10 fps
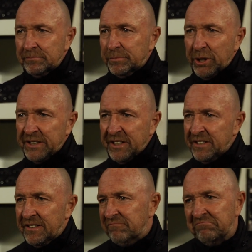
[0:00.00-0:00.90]
but it
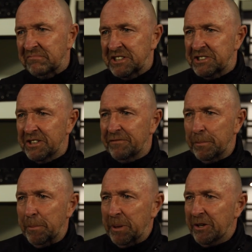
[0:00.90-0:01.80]
didn't deter
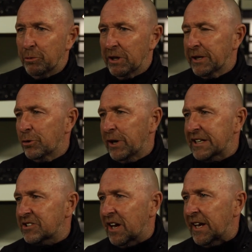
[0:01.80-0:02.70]
from it being a really good,
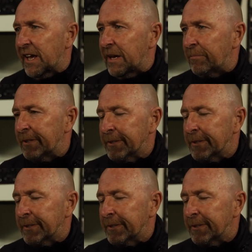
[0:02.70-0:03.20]
exciting game.